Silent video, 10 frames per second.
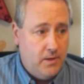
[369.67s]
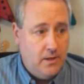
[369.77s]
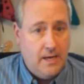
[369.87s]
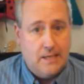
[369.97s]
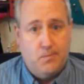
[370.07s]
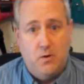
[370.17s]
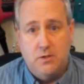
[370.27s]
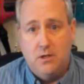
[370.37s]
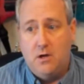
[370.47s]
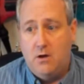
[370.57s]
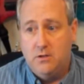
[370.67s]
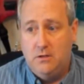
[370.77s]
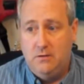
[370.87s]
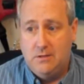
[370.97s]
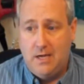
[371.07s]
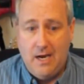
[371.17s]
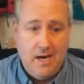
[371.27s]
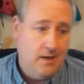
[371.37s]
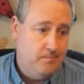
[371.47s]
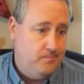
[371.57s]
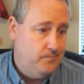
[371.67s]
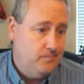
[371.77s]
Then the next person calls, and you say, hey,